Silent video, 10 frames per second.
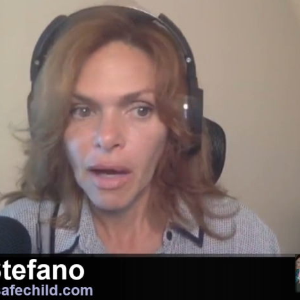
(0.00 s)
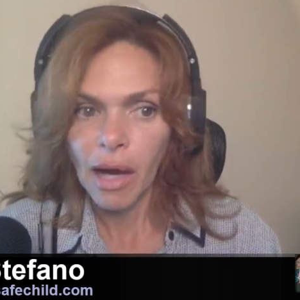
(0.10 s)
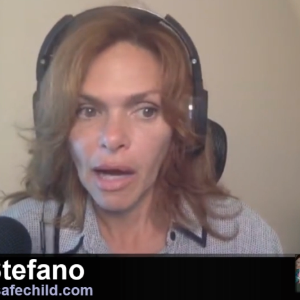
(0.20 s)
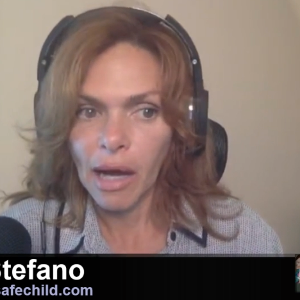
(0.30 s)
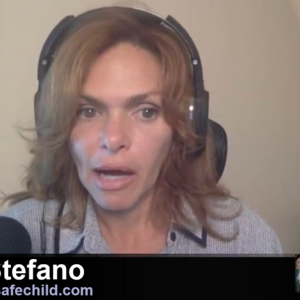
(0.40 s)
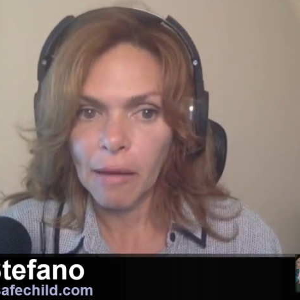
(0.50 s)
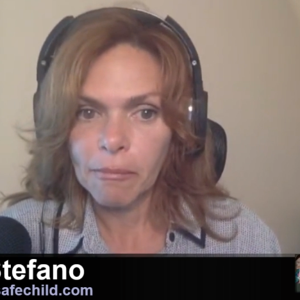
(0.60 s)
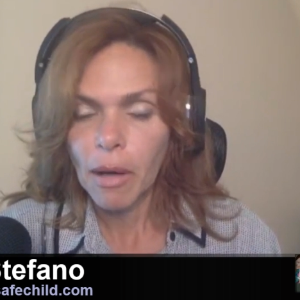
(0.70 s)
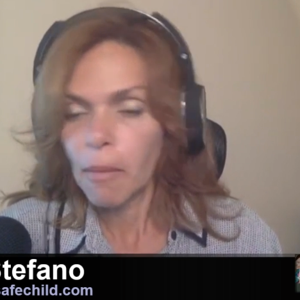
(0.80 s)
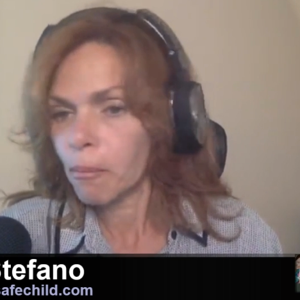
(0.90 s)

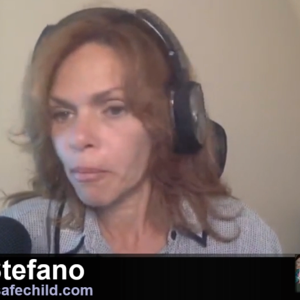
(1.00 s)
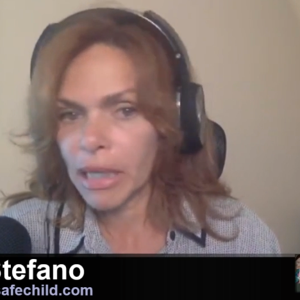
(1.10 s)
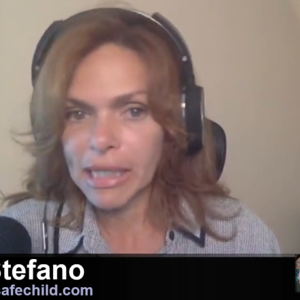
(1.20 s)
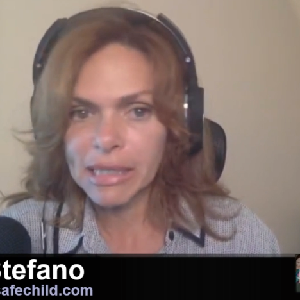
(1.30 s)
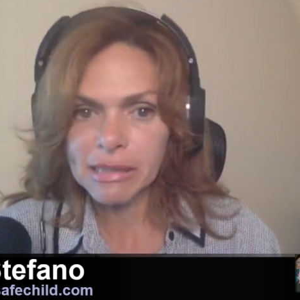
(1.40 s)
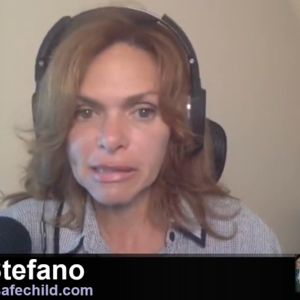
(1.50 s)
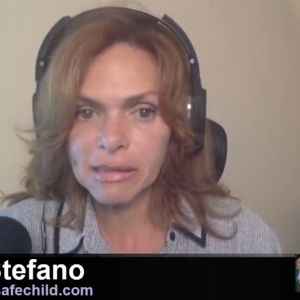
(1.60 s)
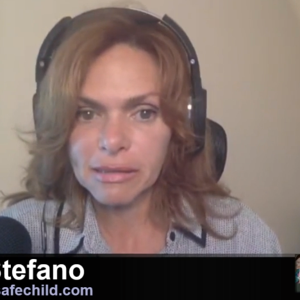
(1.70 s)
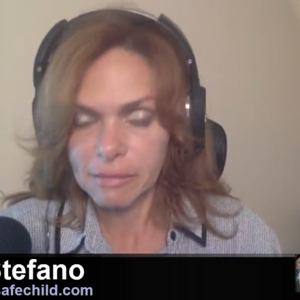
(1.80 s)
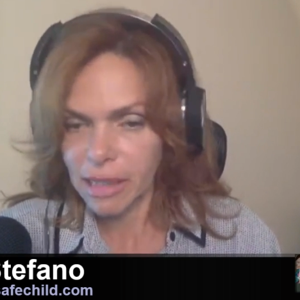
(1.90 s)
but
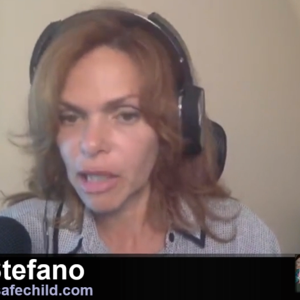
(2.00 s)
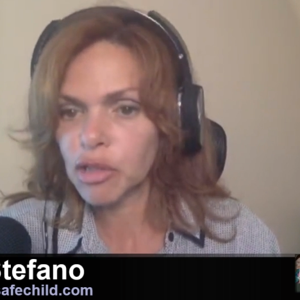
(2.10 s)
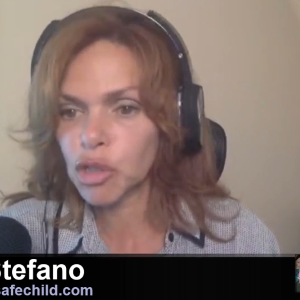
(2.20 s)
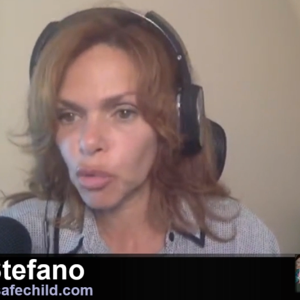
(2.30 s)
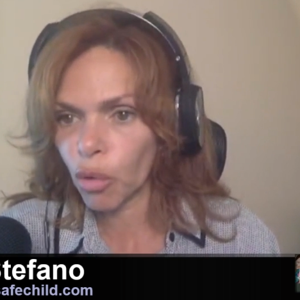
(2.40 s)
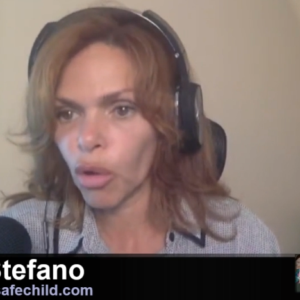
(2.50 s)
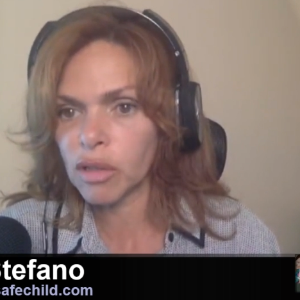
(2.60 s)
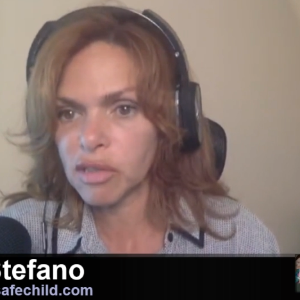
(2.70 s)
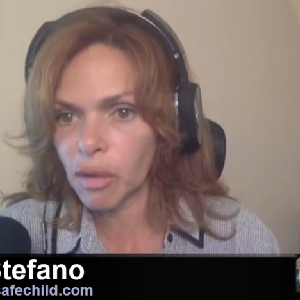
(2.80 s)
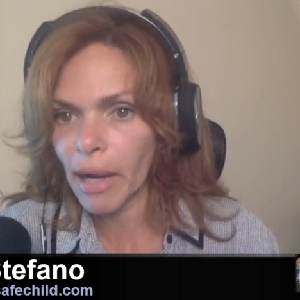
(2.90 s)
they do
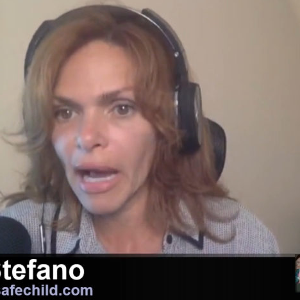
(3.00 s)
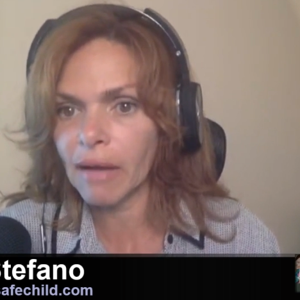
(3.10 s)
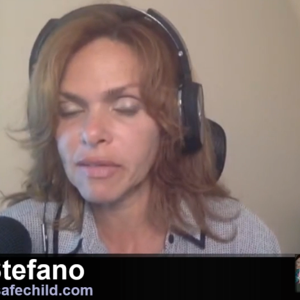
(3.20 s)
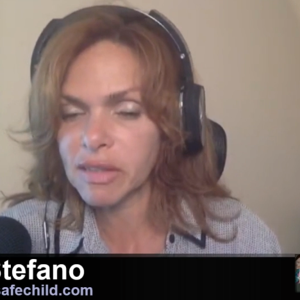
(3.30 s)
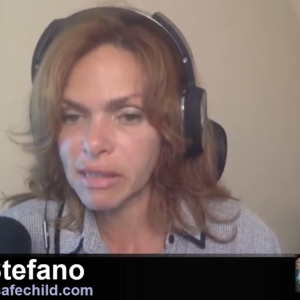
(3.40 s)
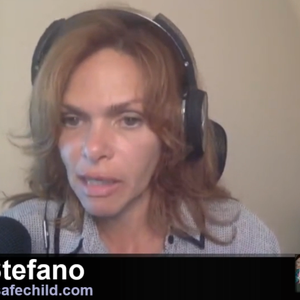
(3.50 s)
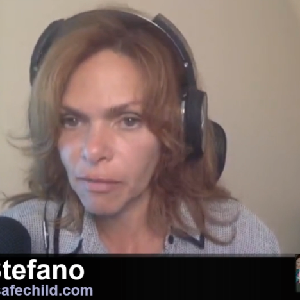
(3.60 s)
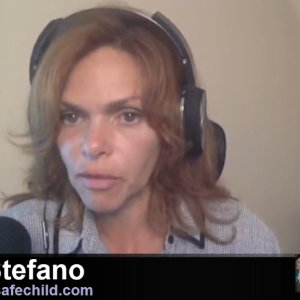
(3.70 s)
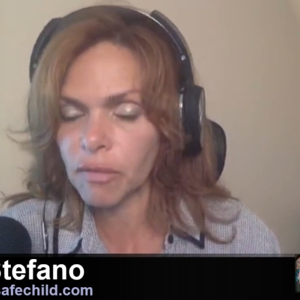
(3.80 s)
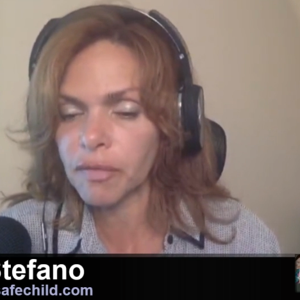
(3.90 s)
also have
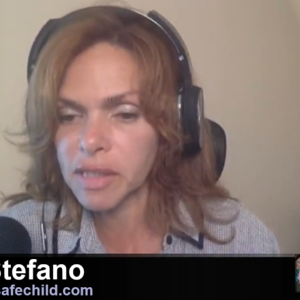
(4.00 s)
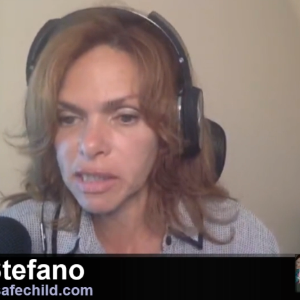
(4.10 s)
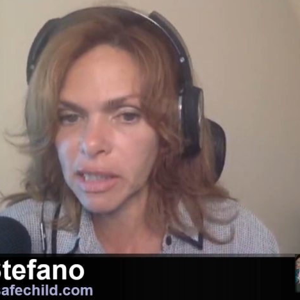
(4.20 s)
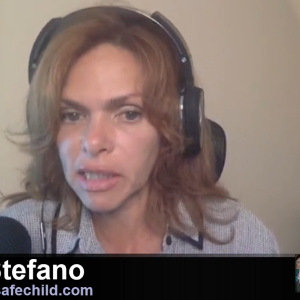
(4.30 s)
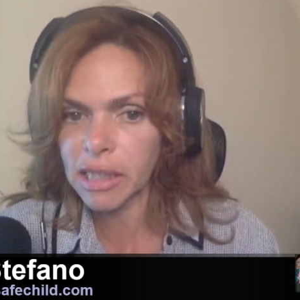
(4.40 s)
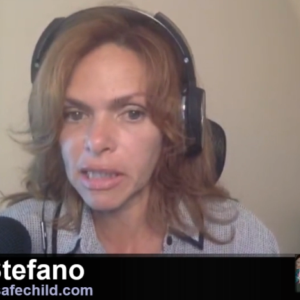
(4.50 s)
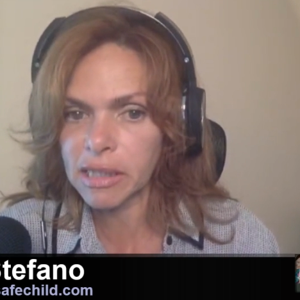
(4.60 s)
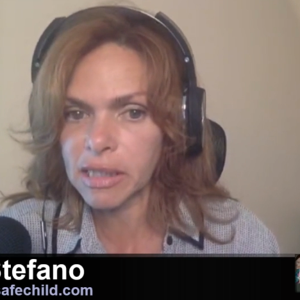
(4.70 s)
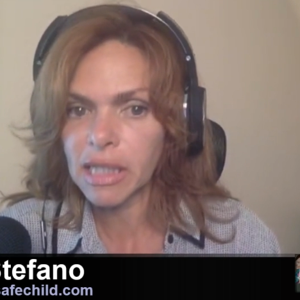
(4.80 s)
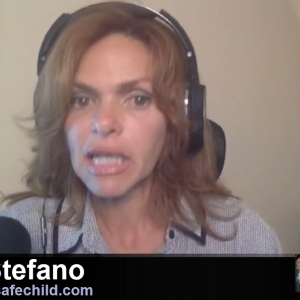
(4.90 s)
several
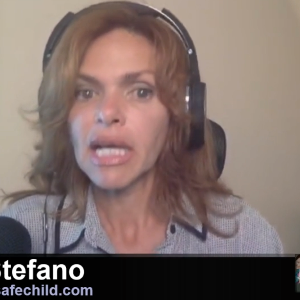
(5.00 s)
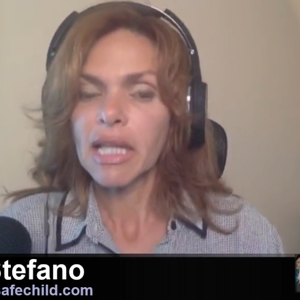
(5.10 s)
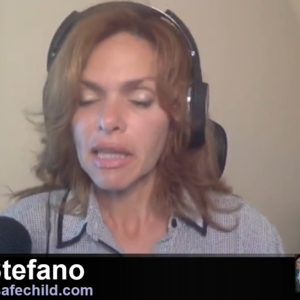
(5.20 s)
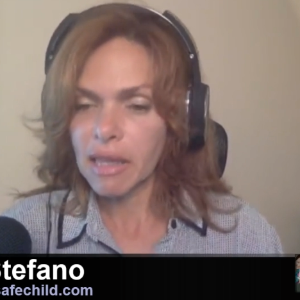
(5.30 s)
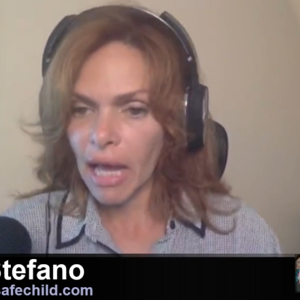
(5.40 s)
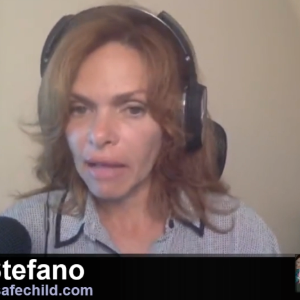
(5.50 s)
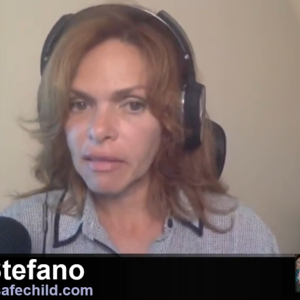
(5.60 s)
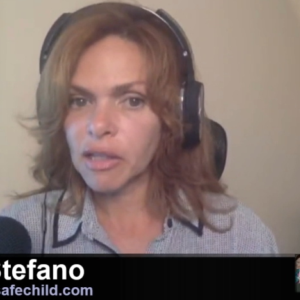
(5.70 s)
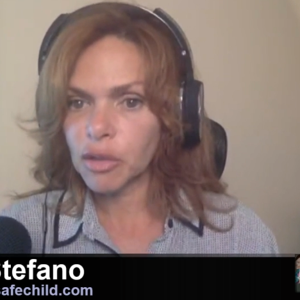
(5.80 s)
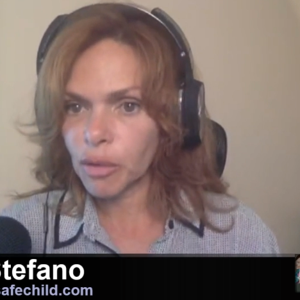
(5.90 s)
facilities
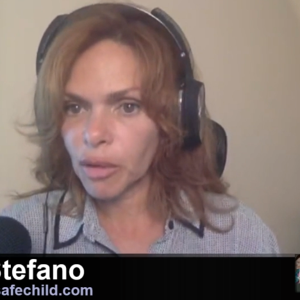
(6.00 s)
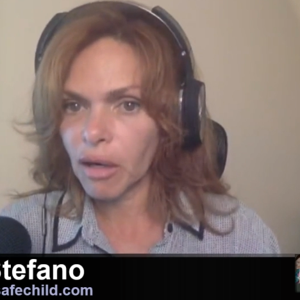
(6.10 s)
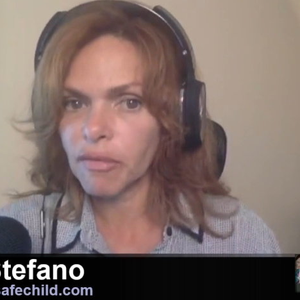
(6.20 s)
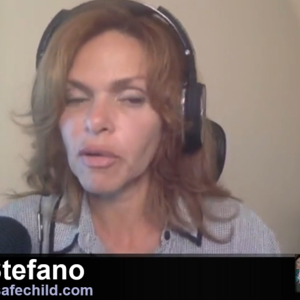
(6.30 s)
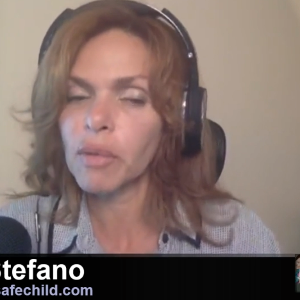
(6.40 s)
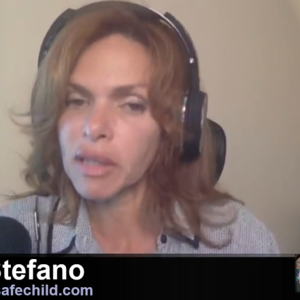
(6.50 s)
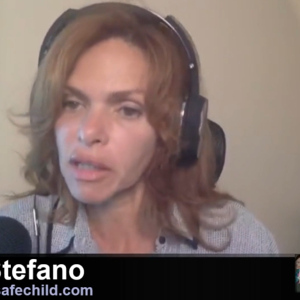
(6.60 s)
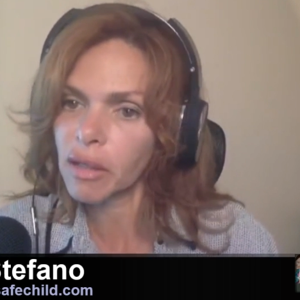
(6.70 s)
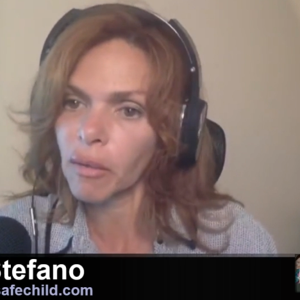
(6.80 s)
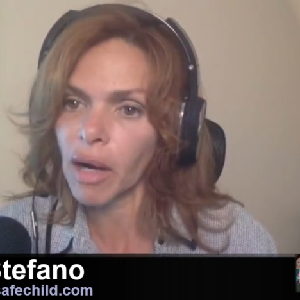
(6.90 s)
that they do cover
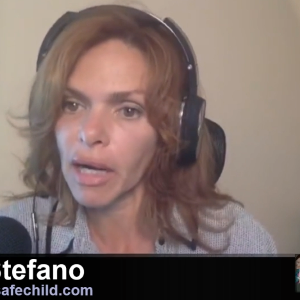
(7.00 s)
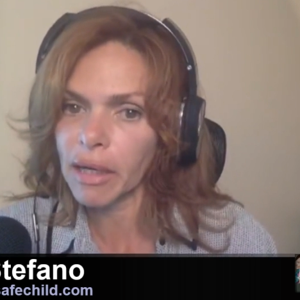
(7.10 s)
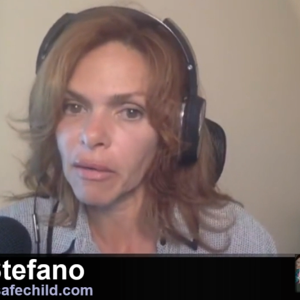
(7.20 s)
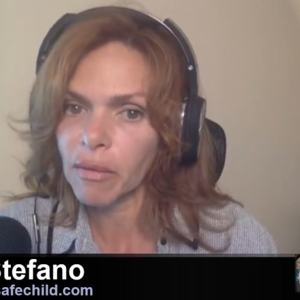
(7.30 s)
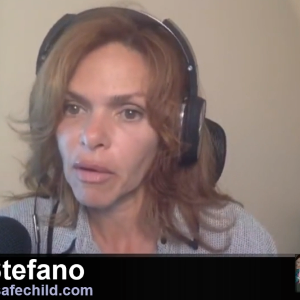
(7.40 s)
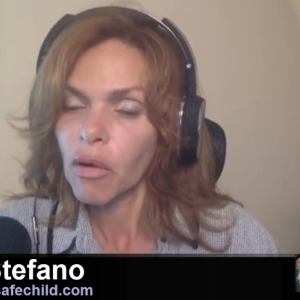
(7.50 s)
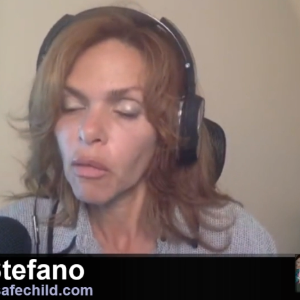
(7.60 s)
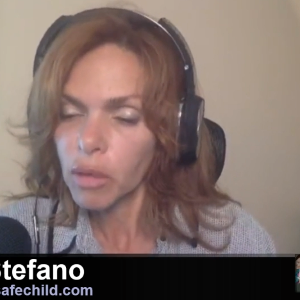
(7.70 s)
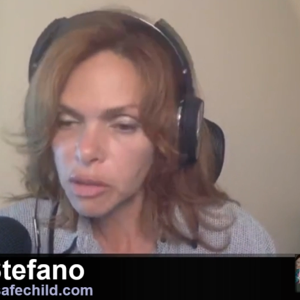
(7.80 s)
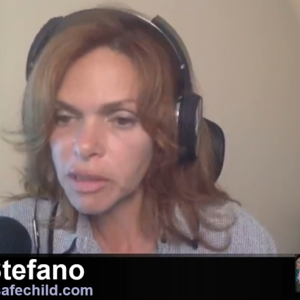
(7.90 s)
within Ohio,
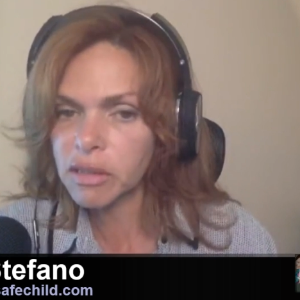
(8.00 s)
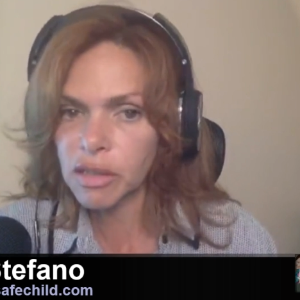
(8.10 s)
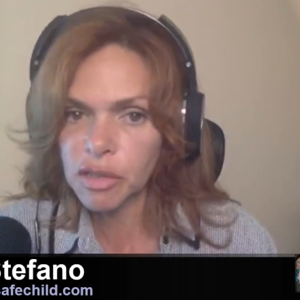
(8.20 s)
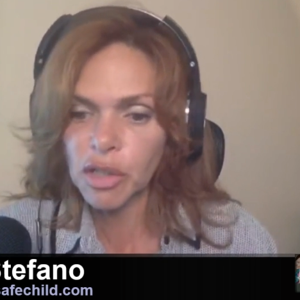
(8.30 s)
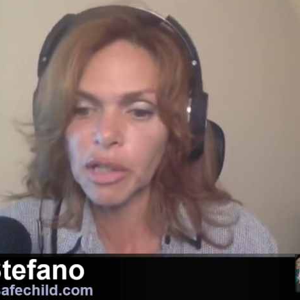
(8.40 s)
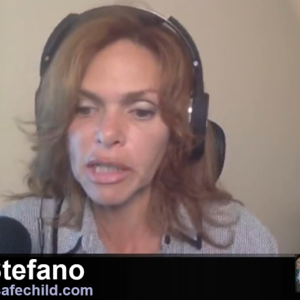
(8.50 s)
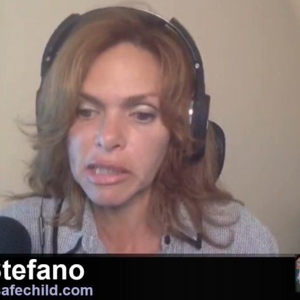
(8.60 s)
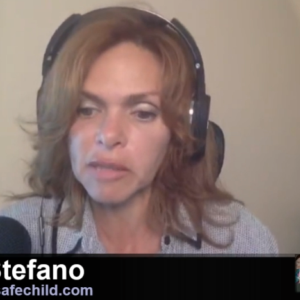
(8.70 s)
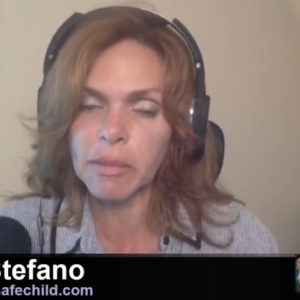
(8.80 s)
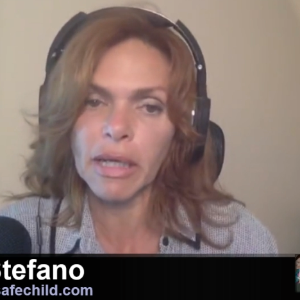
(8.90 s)
which was
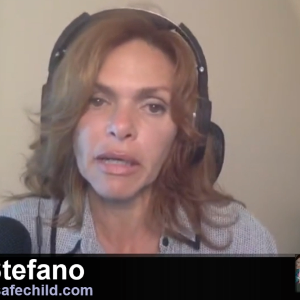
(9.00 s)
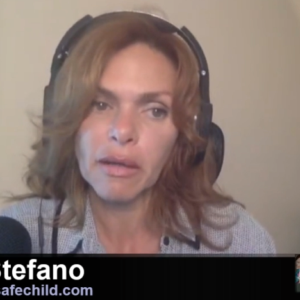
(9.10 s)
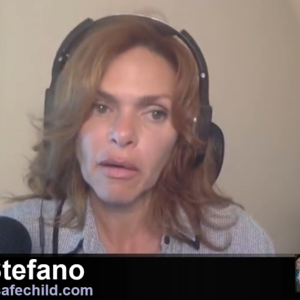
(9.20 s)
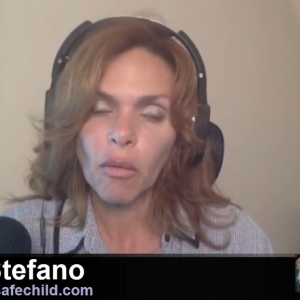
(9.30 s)
concerning to me.